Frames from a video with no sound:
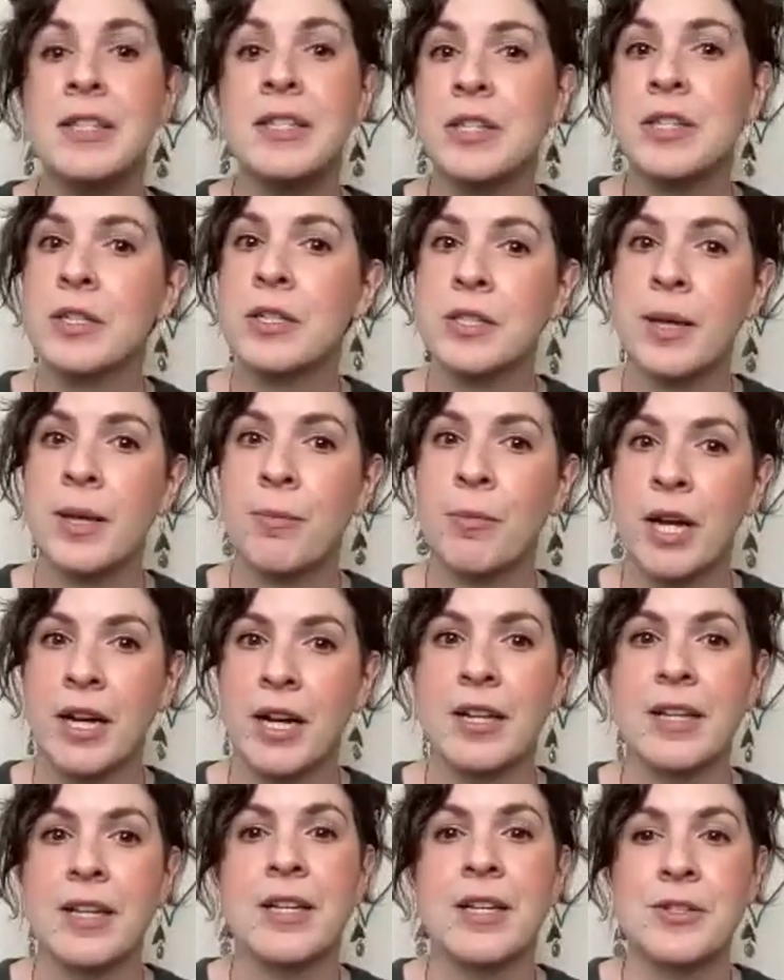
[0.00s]
to start
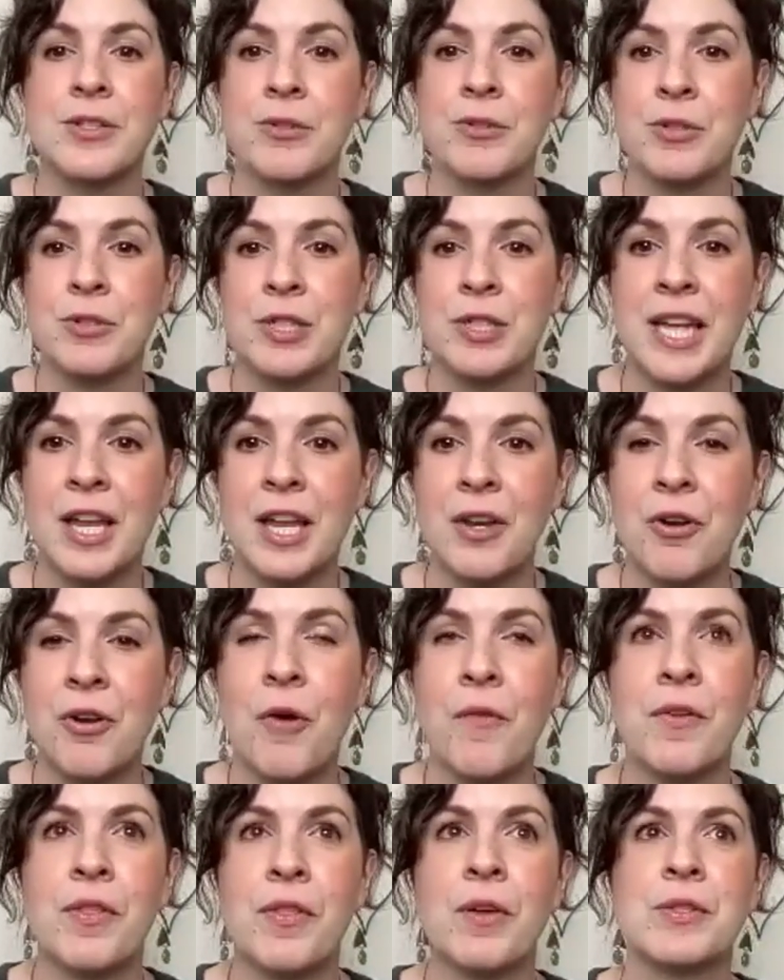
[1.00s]
somewhere mm-hmm. so just getting
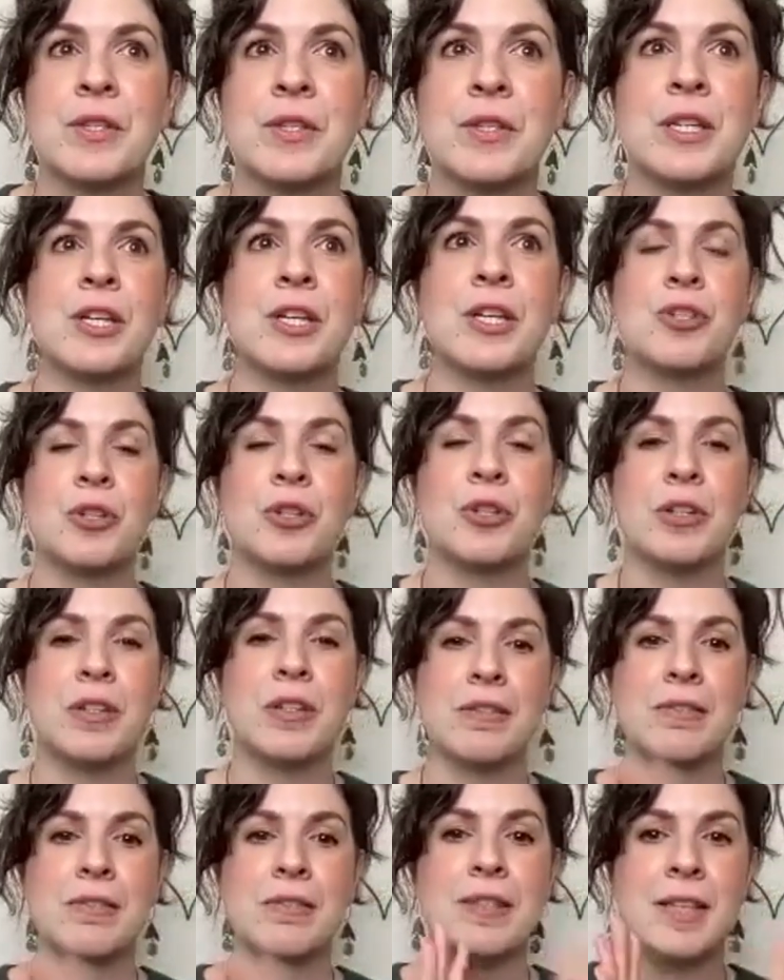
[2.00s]
over those
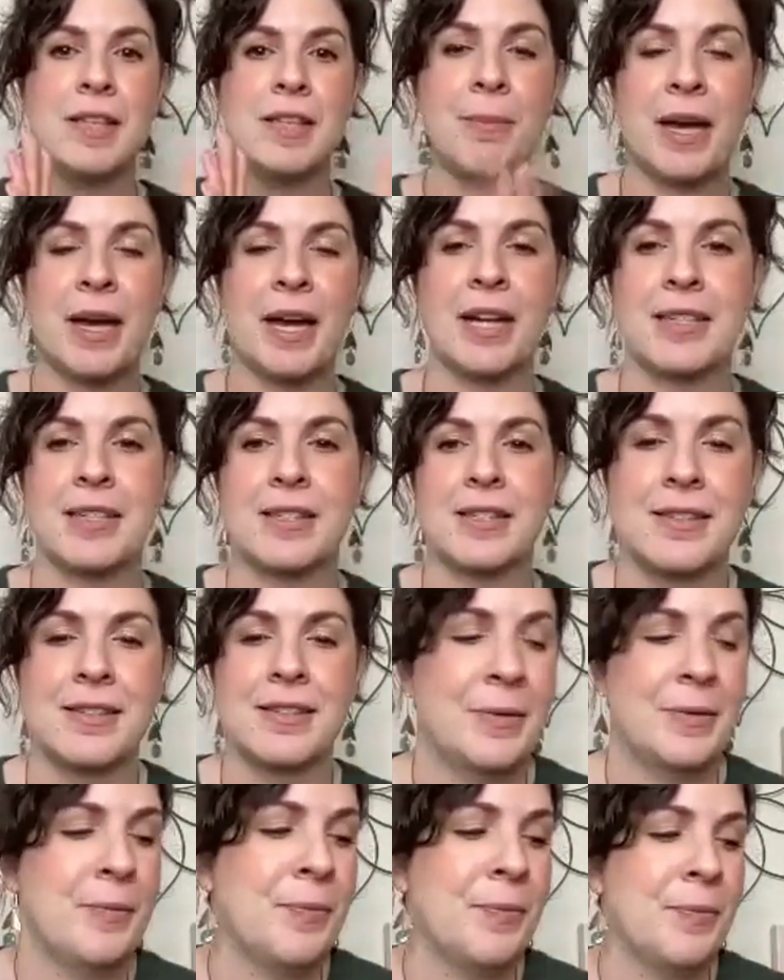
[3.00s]
initial setbacks
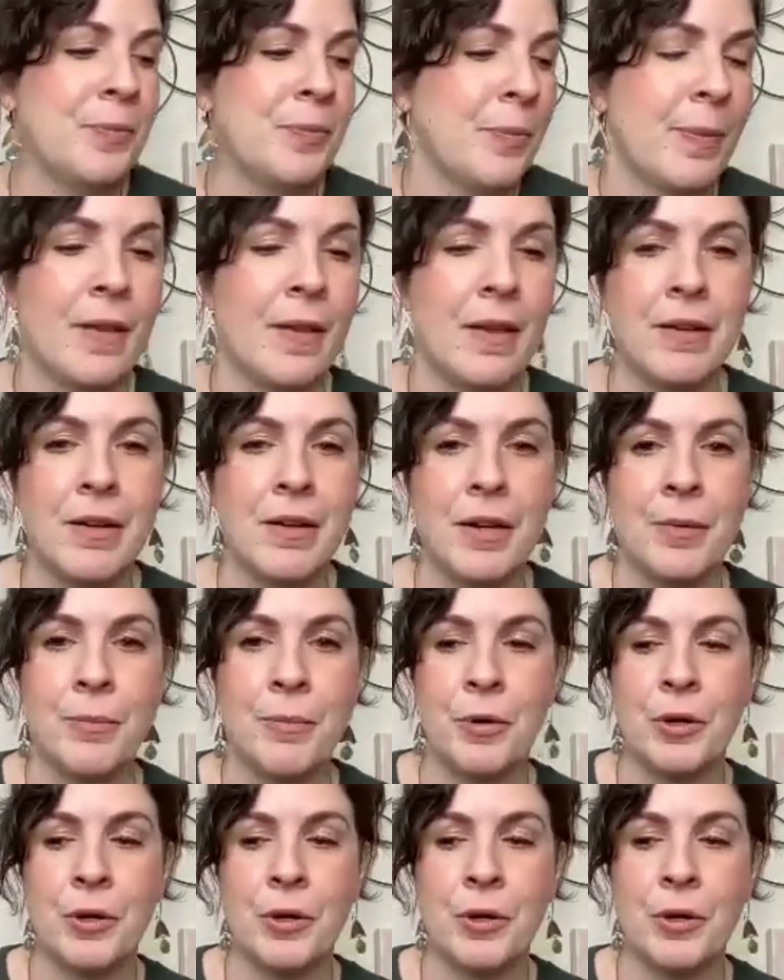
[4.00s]
and